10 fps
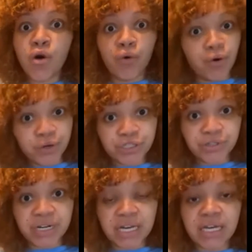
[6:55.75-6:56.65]
or on your
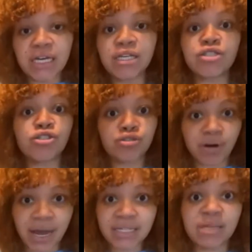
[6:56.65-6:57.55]
knees
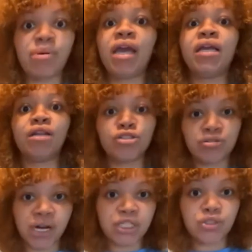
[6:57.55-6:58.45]
trying to paint it or
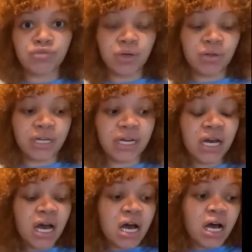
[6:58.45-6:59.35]
trying to roll it.
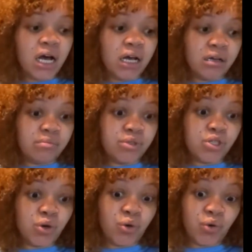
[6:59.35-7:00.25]

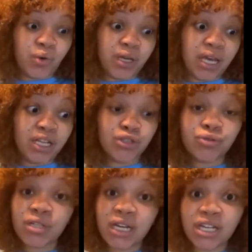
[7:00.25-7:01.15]
So it
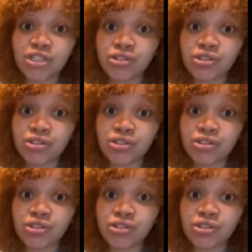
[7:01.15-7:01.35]
truly is